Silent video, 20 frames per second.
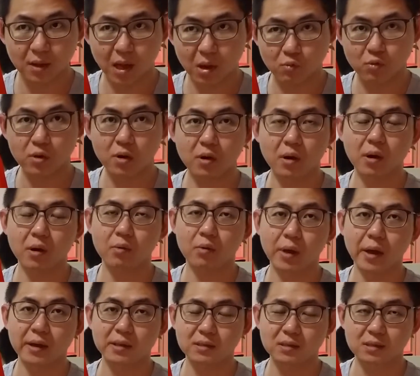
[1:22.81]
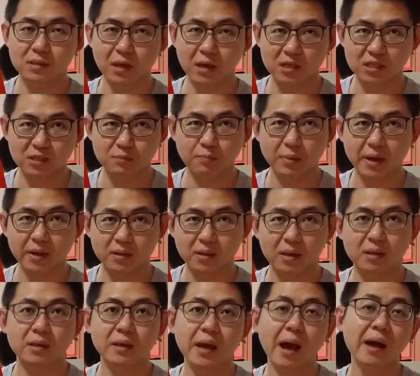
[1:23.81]
and we expect
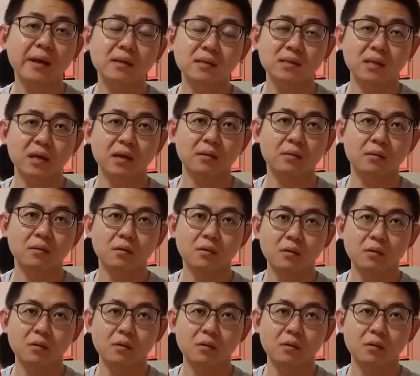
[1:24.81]
that they understand.